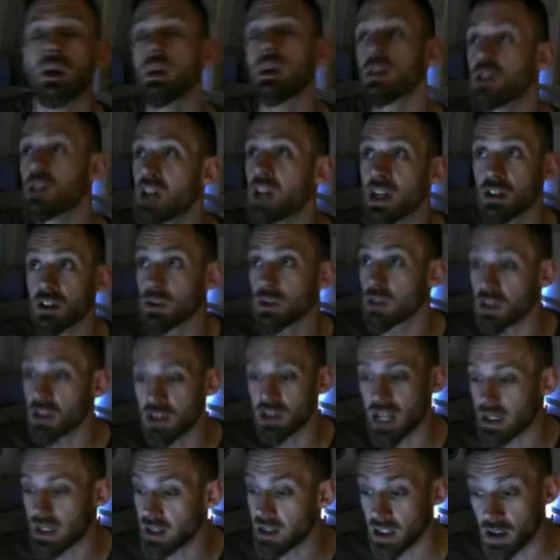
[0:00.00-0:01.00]
chess
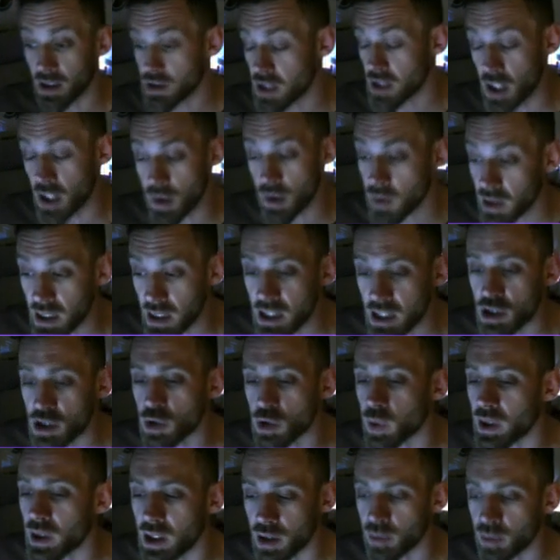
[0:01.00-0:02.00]
understanding until you're at least
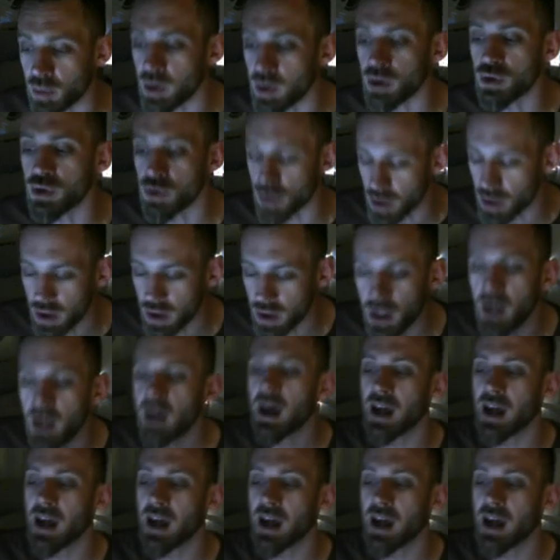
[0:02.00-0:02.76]
2300